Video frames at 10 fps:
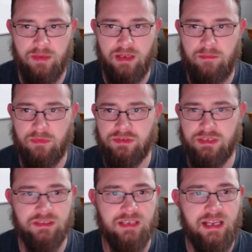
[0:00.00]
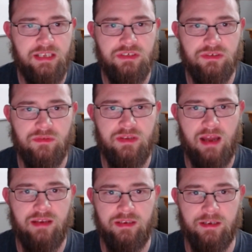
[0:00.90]
he presents hinges on the
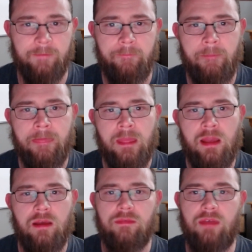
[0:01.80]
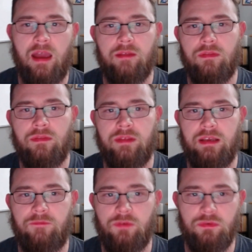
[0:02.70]
idea that the
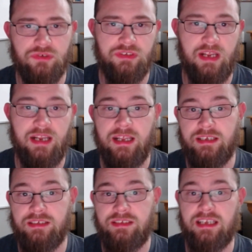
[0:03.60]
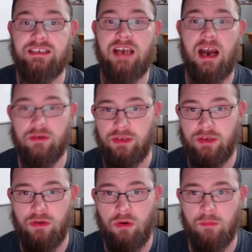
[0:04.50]
future state is entirely
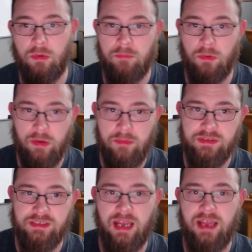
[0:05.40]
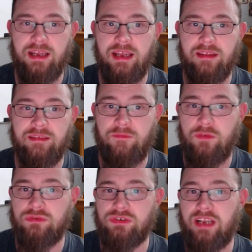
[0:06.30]
unknowable. But we would say the
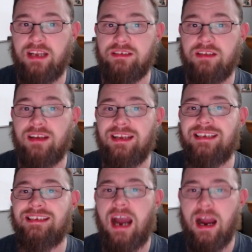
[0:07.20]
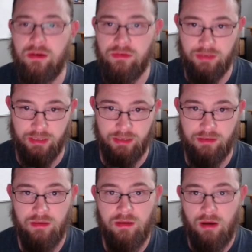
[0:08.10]
future state is not entirely
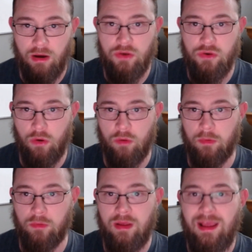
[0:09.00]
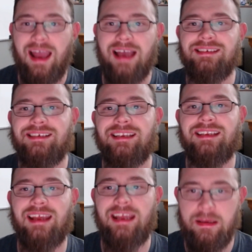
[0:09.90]
unknowable, as it
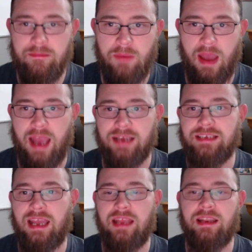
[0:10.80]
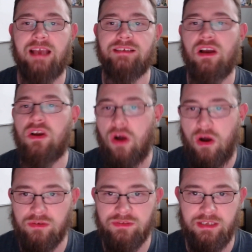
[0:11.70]
impacts and has a
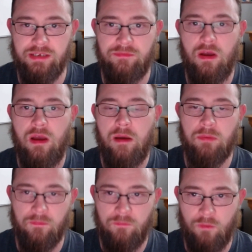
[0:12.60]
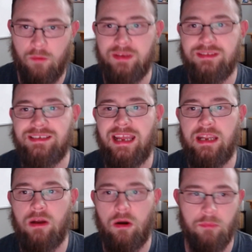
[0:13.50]
causative performance in
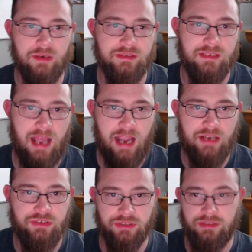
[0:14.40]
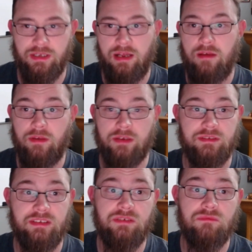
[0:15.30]
our present actions. Thus,
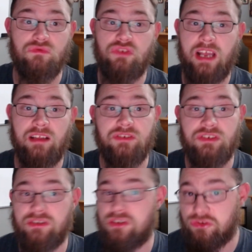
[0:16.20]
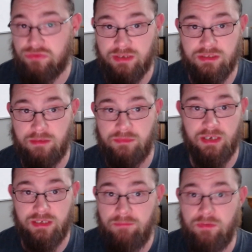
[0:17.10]
this challenges the strict
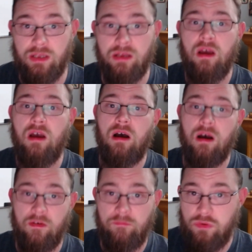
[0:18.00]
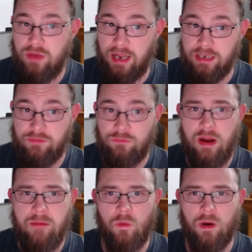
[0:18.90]
subjectivity of Buchanan's
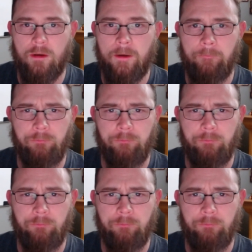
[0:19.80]
framework.